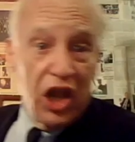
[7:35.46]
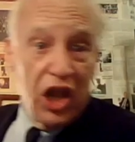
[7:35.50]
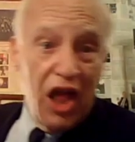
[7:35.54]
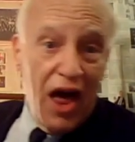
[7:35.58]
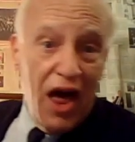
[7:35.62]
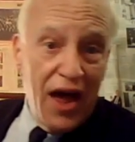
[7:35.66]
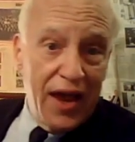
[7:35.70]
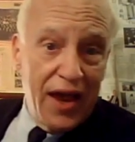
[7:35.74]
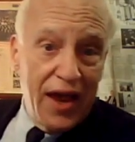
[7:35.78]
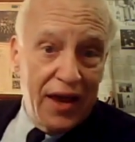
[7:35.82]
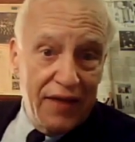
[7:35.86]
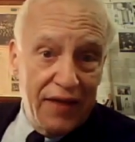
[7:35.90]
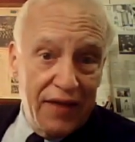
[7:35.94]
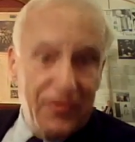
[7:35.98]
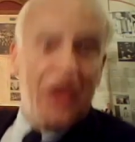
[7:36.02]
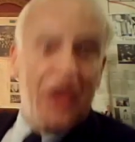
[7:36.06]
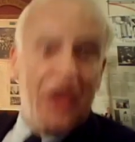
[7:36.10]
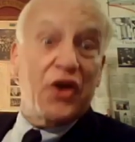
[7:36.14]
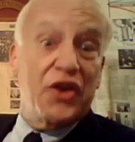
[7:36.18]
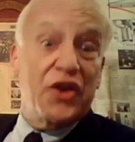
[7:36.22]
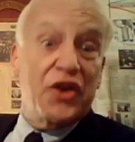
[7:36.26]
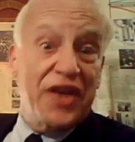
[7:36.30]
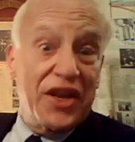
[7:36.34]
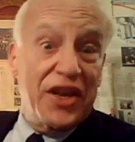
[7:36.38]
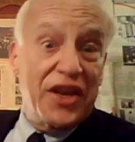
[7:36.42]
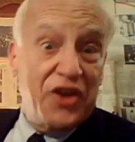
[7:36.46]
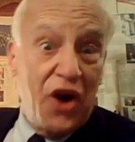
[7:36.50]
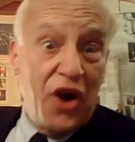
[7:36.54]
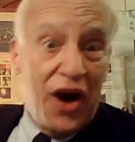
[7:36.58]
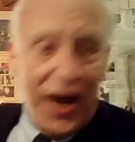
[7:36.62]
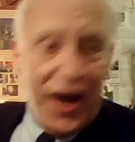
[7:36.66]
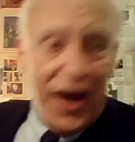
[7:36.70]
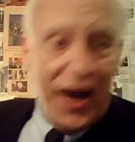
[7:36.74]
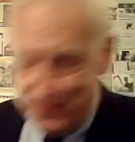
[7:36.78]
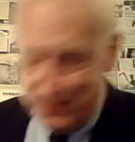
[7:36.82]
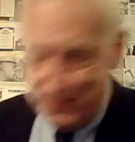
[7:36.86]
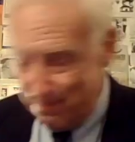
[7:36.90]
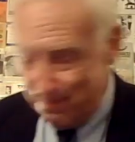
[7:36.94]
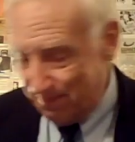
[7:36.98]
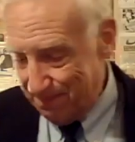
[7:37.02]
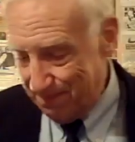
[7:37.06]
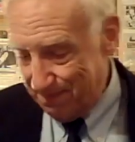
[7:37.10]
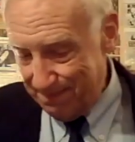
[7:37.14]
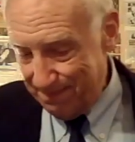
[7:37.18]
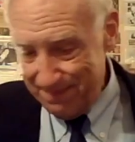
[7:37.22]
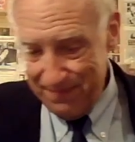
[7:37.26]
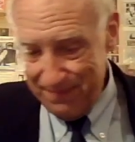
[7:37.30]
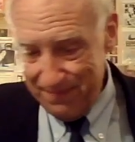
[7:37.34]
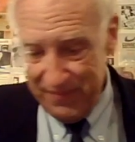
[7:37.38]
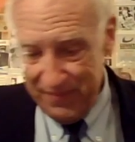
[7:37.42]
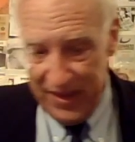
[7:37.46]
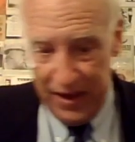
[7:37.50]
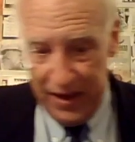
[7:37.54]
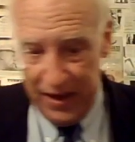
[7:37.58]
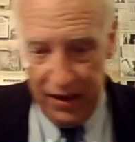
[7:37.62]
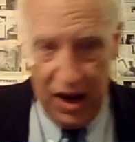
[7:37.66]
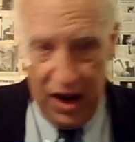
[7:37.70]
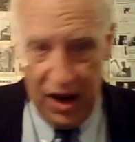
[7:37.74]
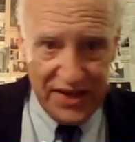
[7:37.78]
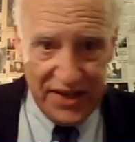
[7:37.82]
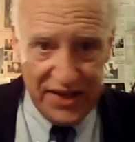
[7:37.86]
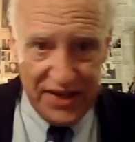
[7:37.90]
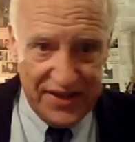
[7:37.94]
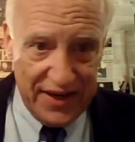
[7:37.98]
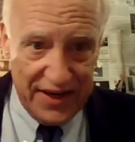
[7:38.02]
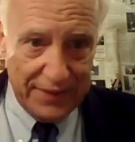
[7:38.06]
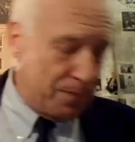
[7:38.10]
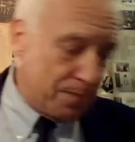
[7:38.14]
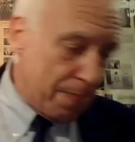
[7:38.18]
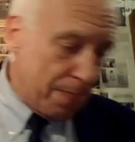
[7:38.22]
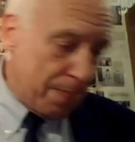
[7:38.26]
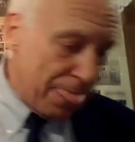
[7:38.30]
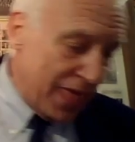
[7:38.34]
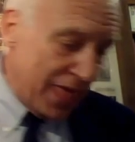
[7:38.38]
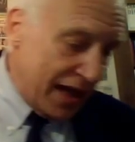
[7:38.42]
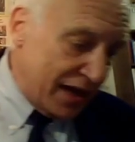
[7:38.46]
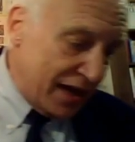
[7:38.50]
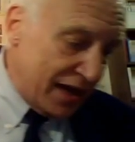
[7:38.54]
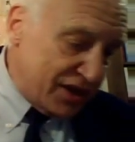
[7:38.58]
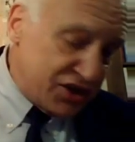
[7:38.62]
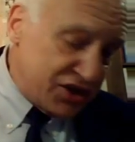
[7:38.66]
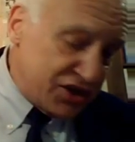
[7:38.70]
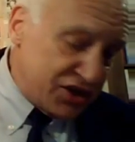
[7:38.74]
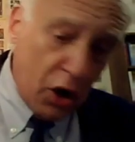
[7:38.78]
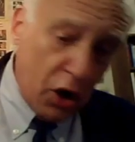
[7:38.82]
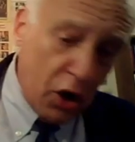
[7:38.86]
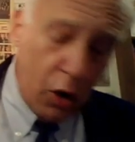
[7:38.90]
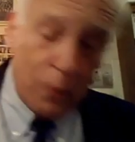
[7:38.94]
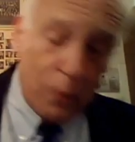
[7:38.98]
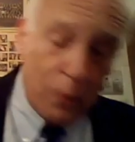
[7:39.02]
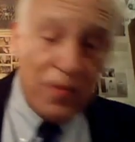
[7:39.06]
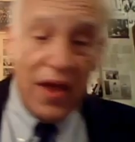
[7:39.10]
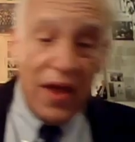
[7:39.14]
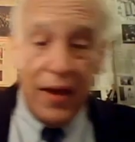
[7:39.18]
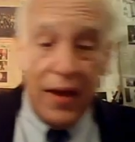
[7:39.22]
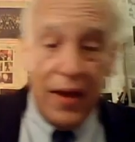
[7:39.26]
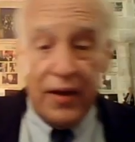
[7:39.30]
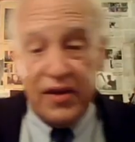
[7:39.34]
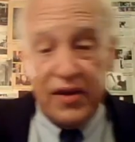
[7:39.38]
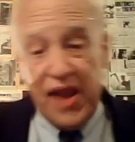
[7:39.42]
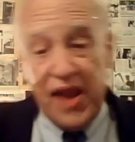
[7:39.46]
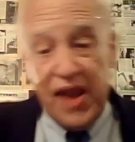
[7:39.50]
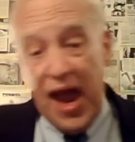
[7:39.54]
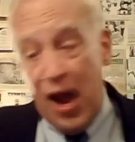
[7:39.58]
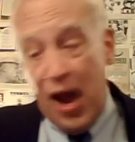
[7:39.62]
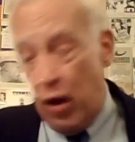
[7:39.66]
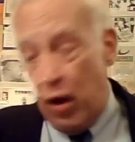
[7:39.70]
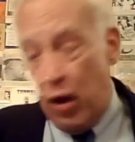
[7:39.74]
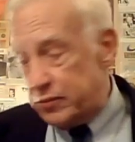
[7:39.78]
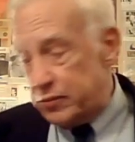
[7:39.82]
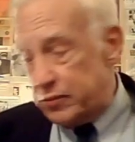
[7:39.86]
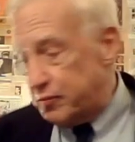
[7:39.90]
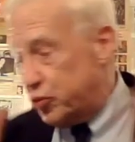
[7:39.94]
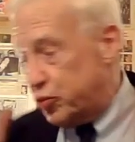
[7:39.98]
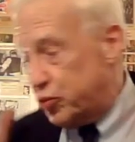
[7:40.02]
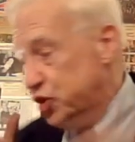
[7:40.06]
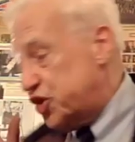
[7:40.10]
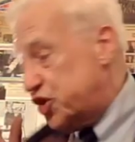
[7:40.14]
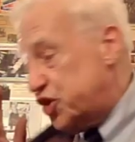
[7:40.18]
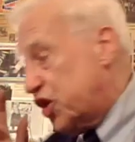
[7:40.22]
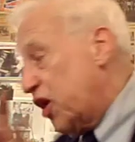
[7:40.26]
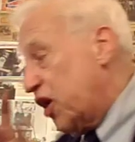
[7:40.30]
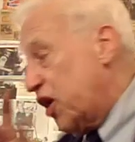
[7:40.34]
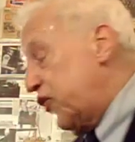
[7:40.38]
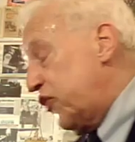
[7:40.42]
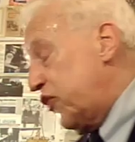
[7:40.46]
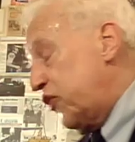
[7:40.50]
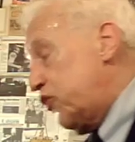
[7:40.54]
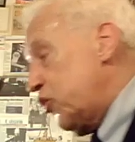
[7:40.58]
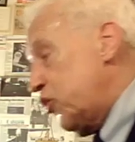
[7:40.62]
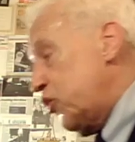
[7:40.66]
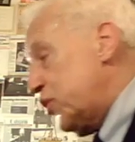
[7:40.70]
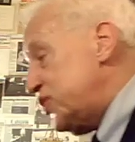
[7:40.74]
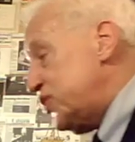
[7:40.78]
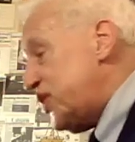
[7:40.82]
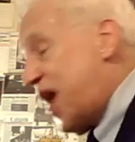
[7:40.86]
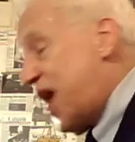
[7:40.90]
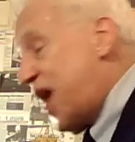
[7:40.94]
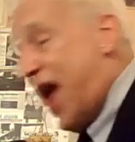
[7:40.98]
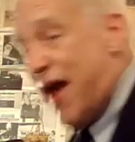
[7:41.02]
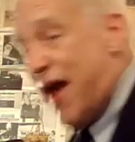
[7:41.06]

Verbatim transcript: lie if they could get caught. That's it. So now what you got to do is you